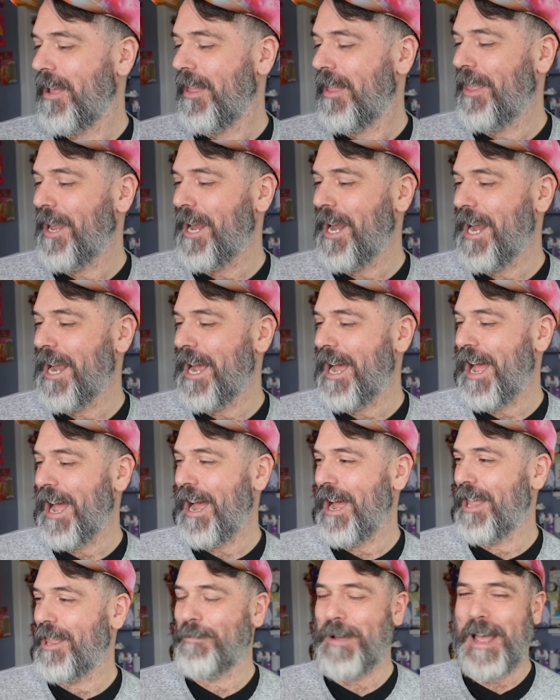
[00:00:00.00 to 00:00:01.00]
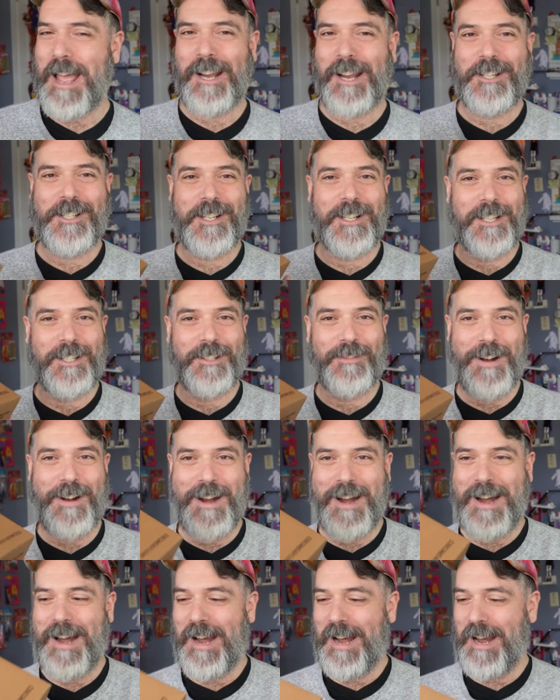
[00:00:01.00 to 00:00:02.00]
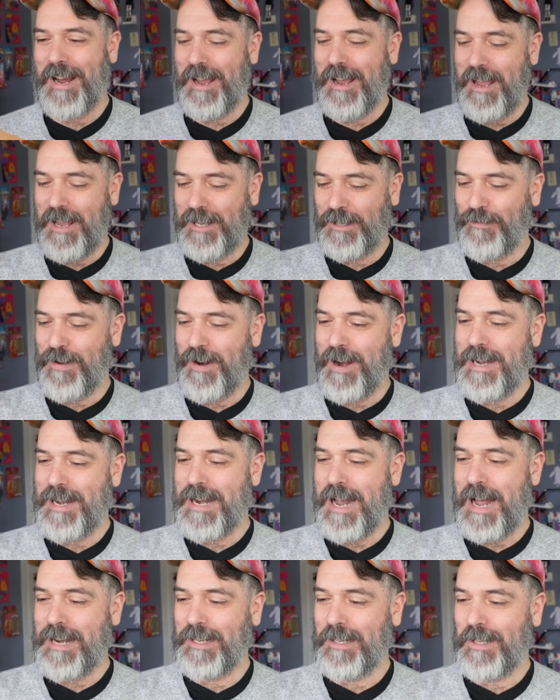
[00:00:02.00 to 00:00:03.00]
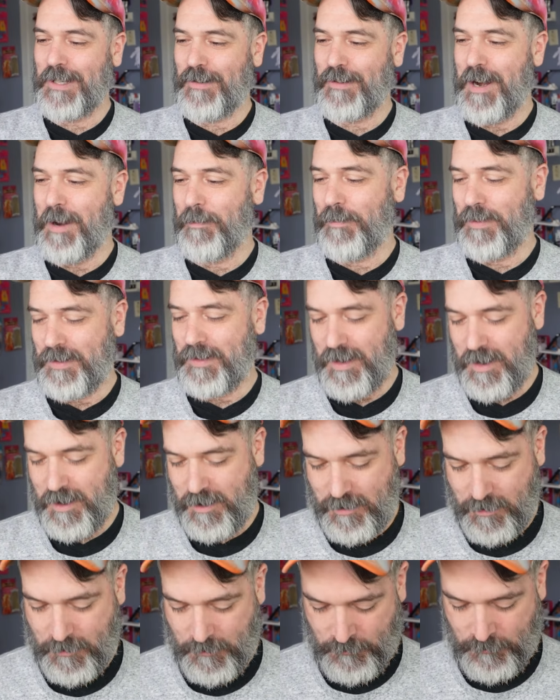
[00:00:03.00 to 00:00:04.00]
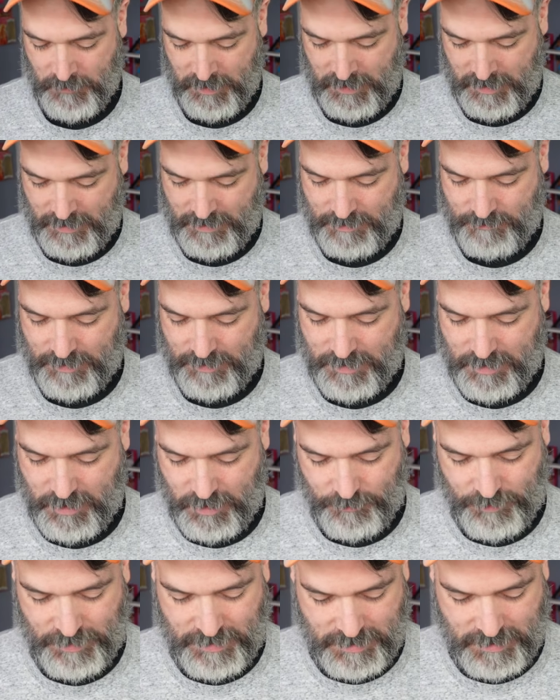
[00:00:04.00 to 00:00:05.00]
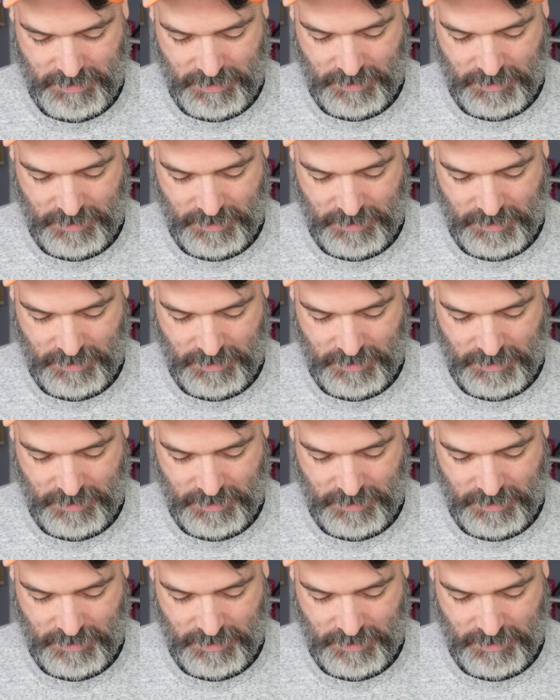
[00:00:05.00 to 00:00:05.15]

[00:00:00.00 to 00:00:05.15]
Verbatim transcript: The uh, the packaging is very is very nondescript, so open it